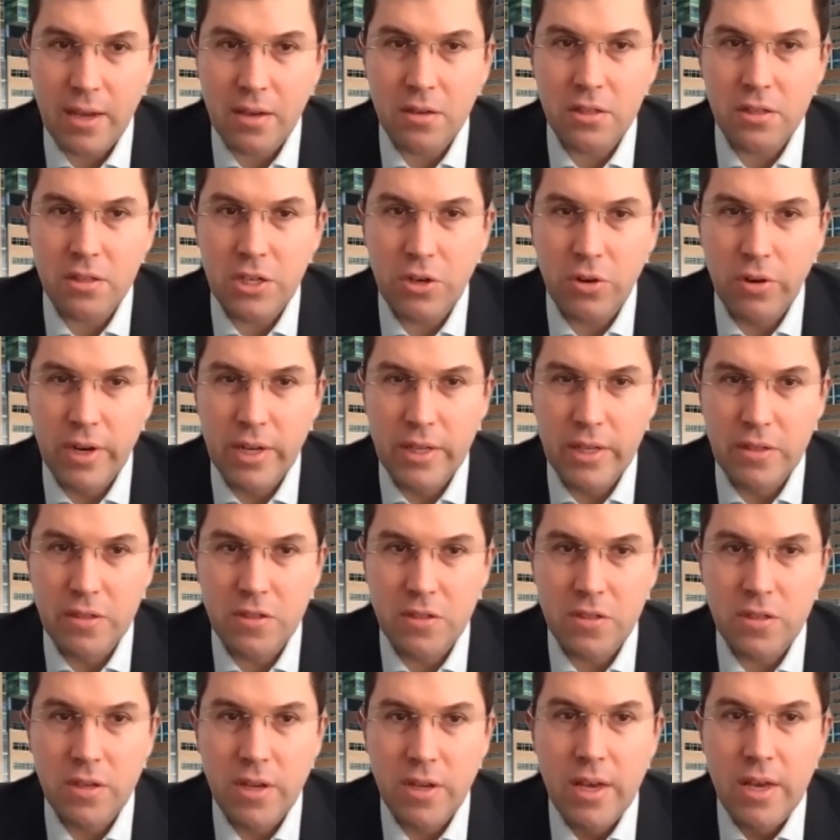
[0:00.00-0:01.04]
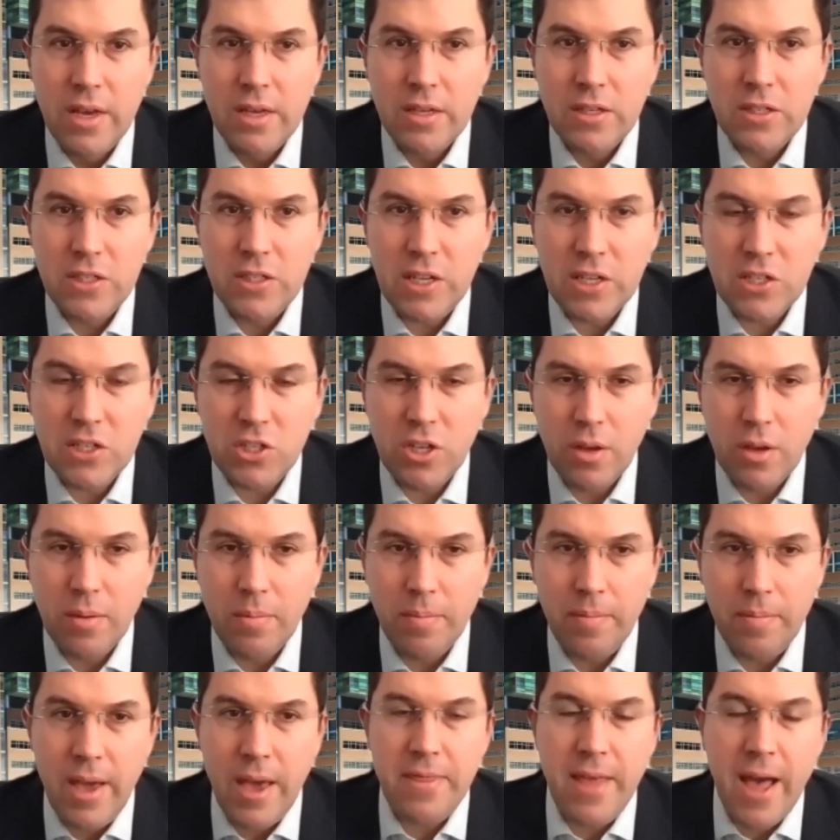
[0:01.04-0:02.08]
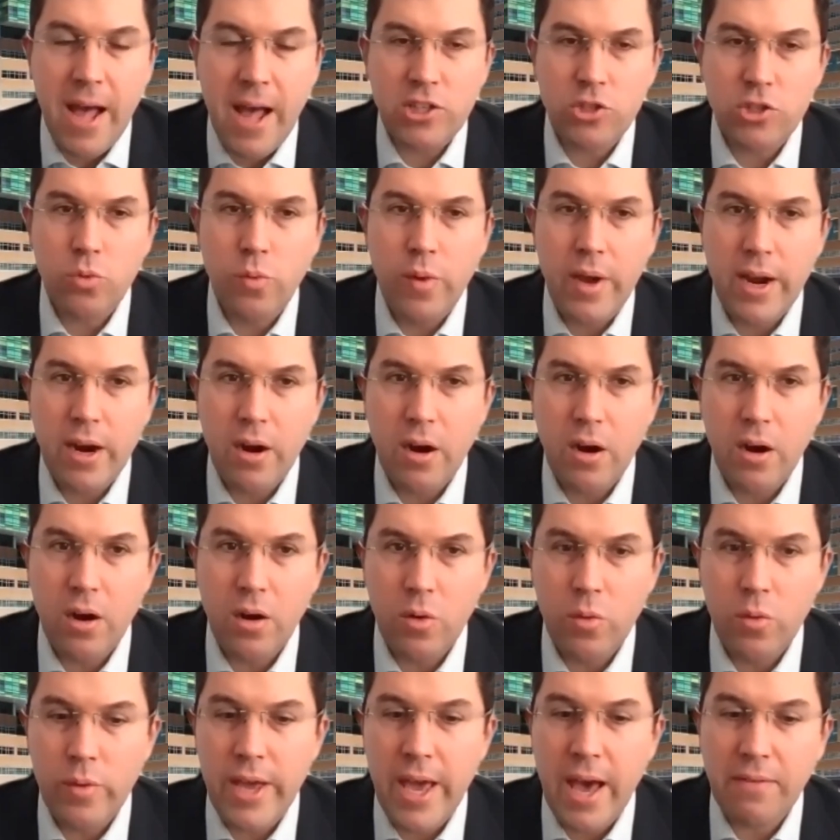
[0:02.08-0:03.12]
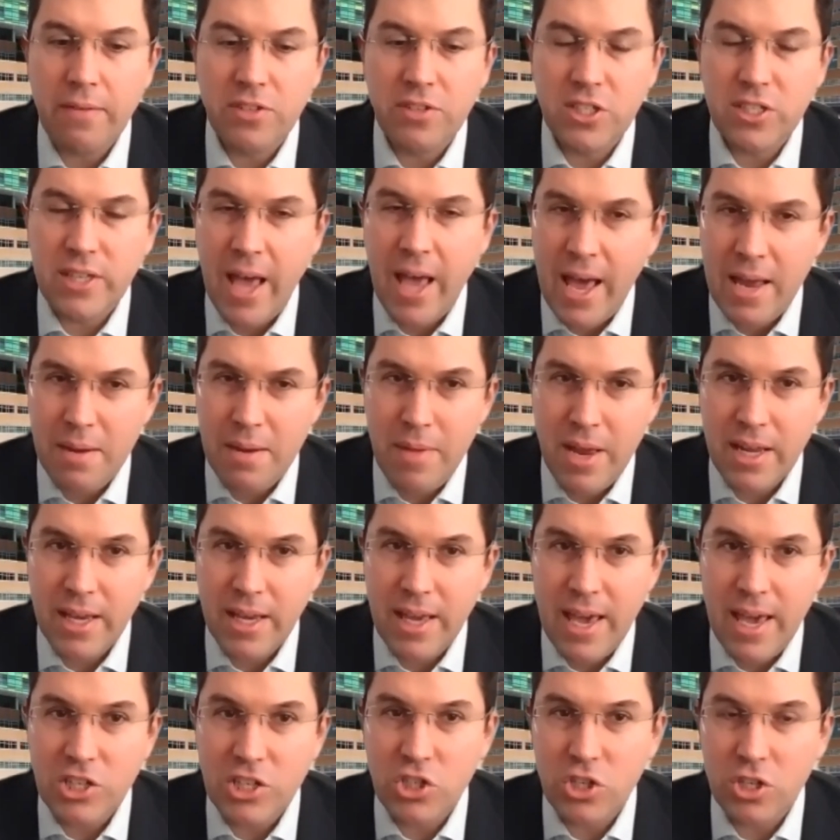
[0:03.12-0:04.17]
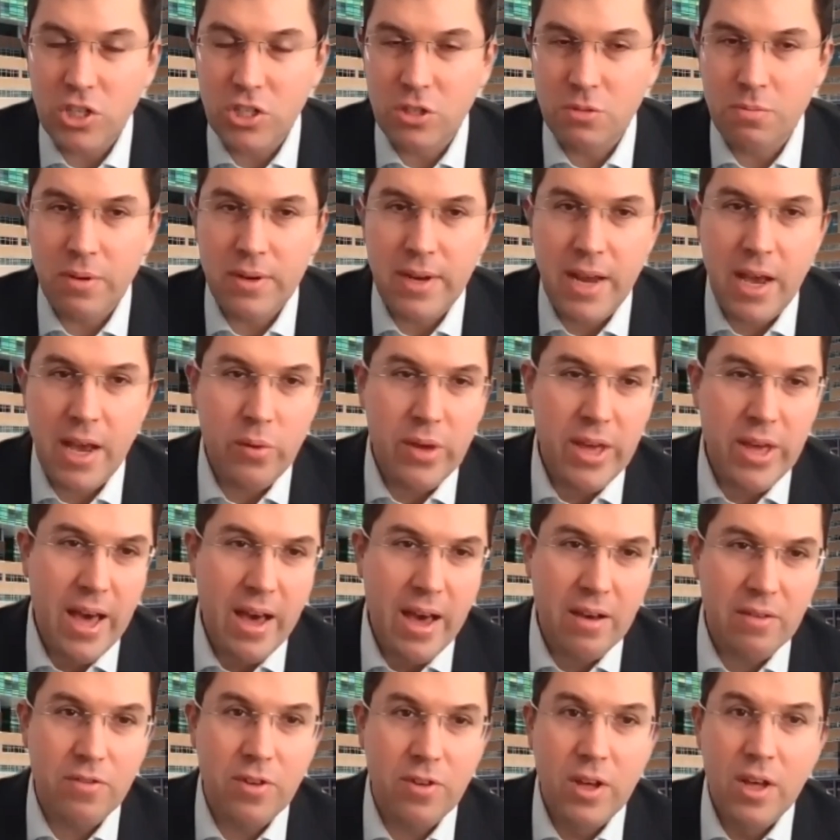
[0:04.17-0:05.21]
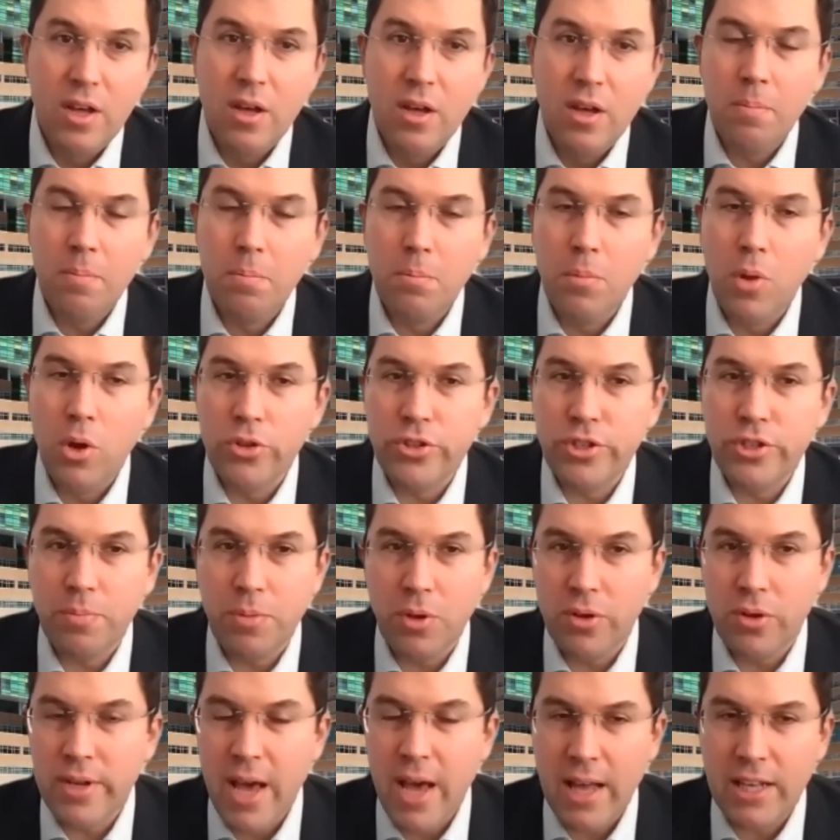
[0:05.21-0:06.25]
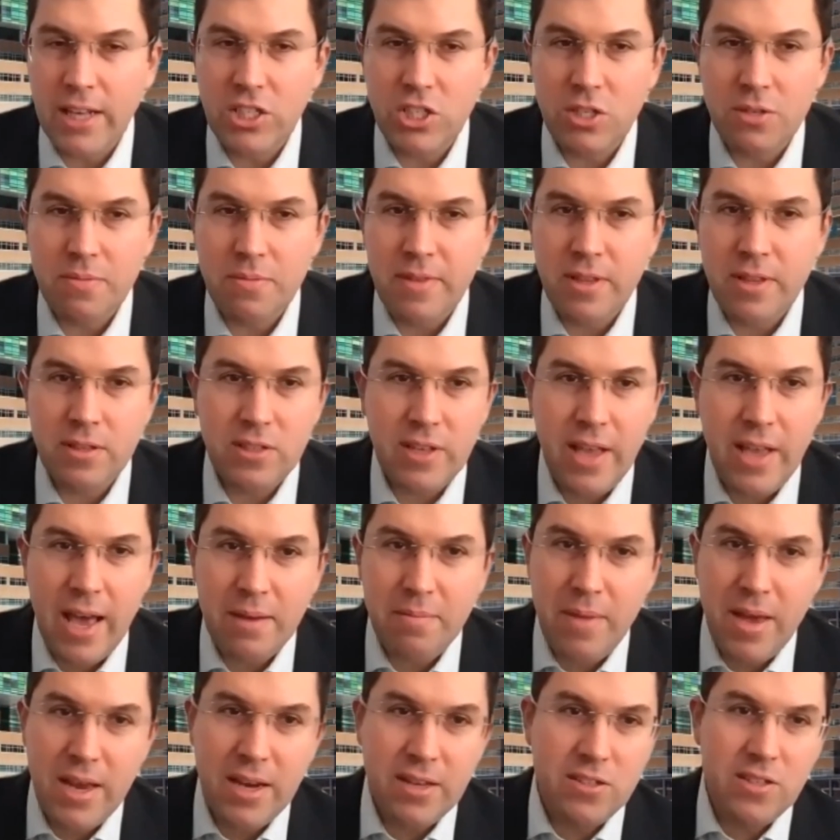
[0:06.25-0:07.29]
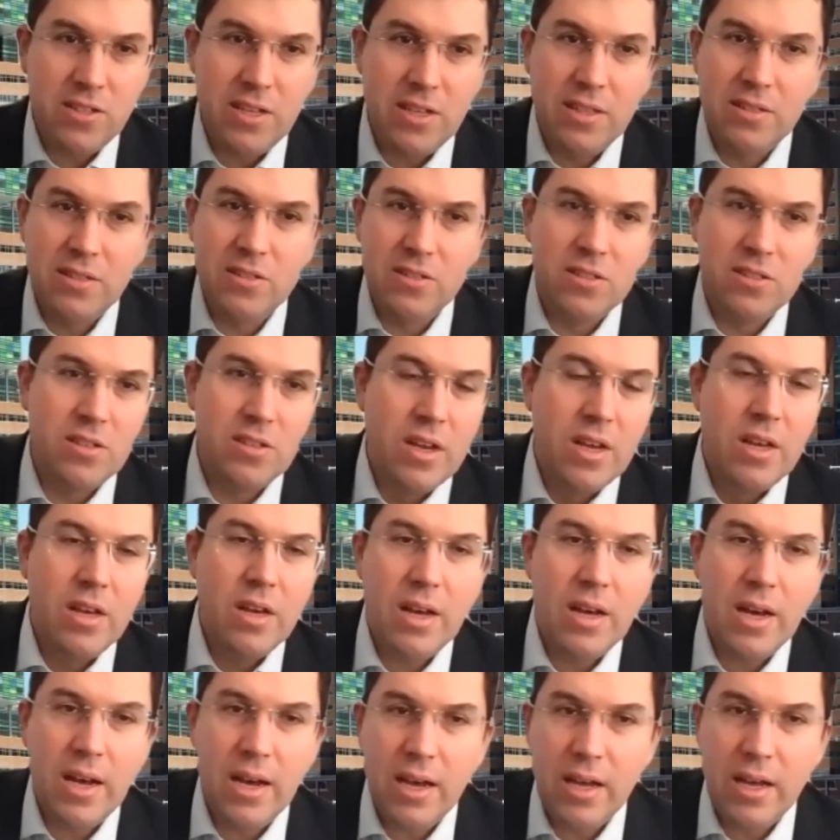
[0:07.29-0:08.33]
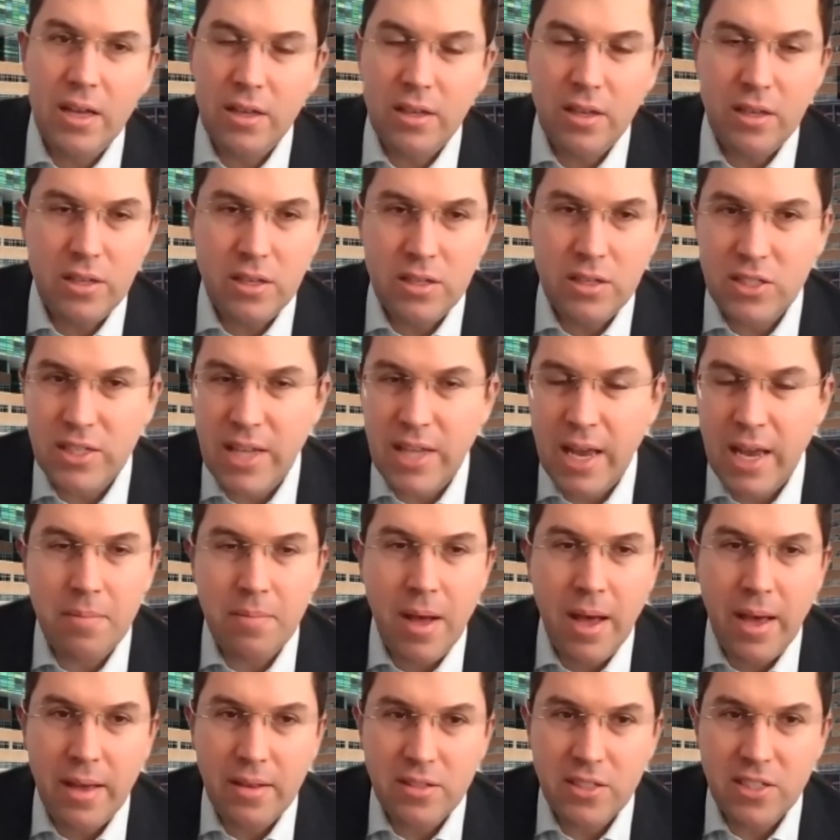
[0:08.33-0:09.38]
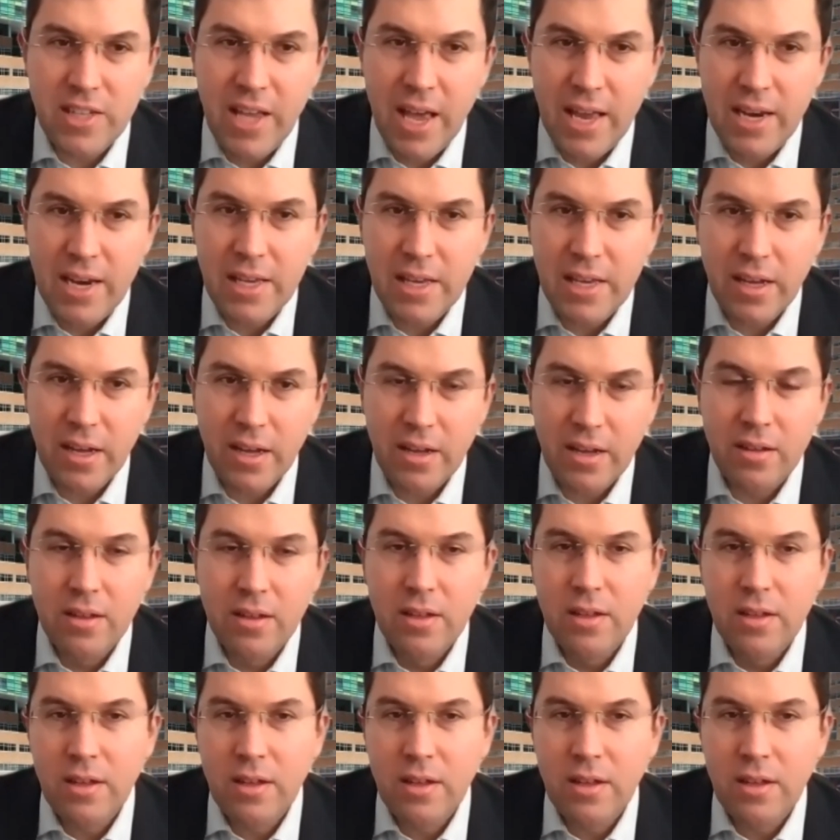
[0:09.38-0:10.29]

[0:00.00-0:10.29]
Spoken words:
clearance system. And that's where we have statin medications, but now we have multiple non-statin medicines, ezetimibe, Zetia,